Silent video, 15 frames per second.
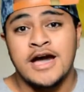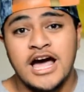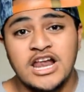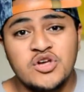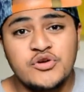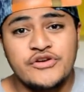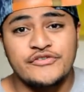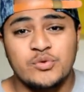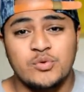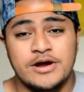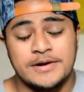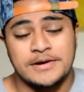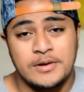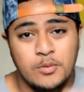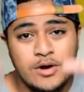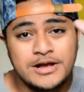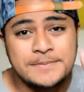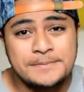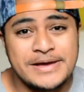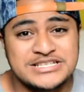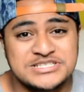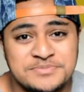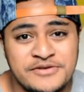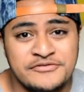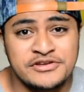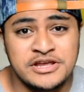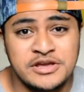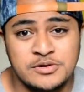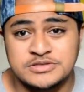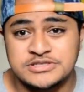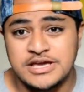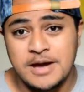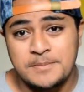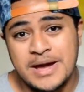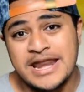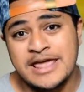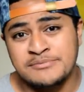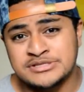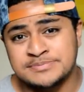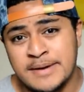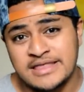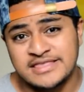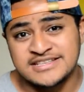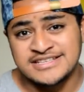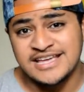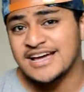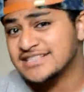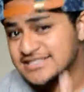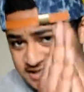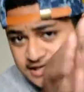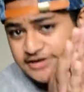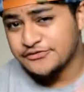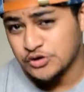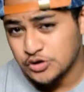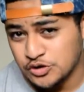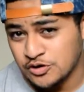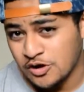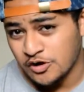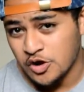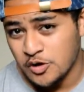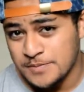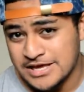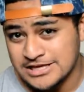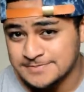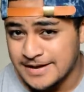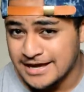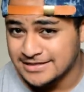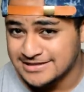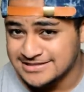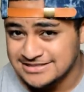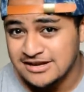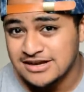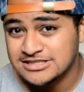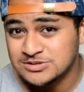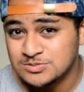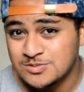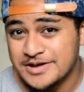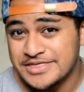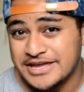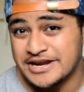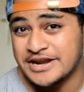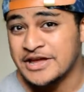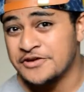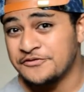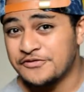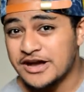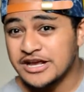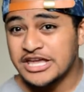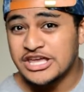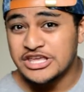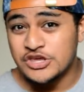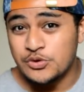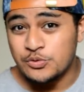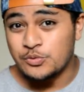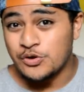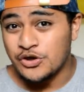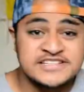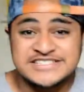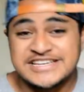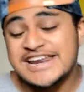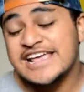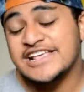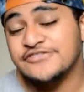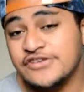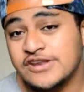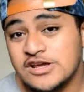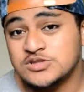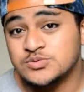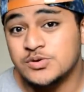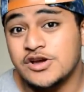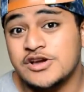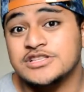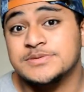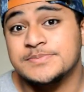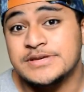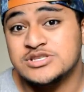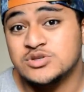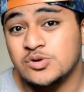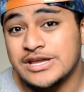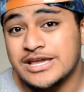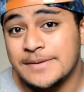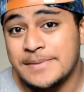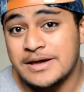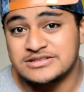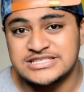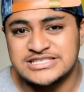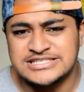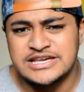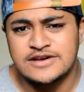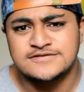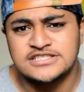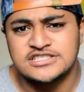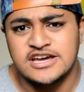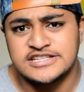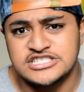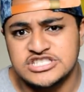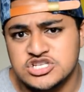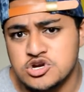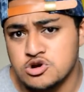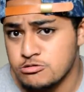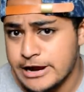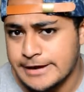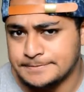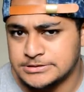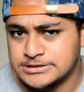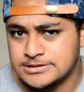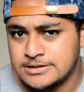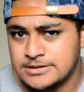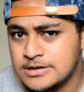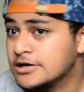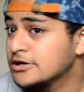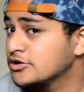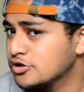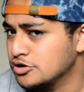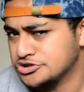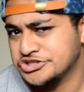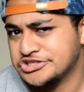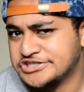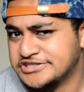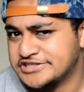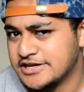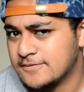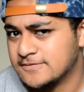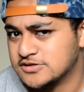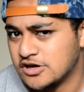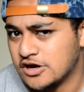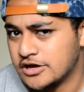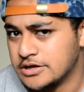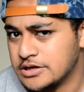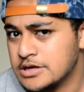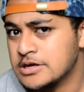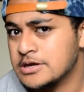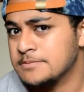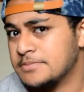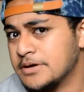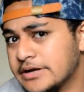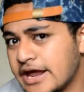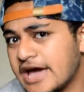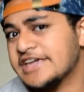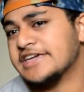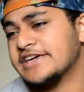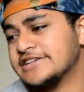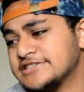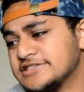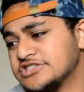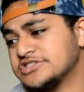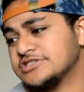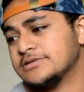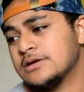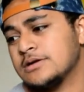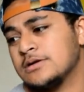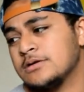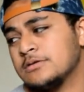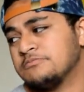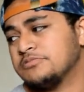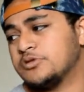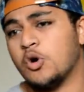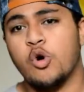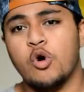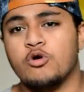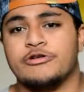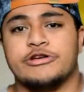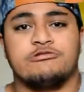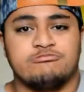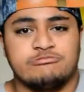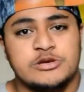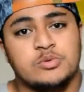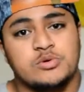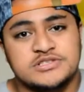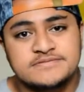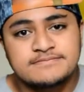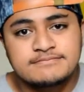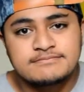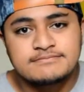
Hello everyone, welcome back to my videos. My name is Bart the Skuxx. If you do not know me as Bart the Skuxx, well then, fuck you. Today's videos we're going to be talking about Southside scraps. Hmm. Not just the Southside, but I guess just the hoary rewas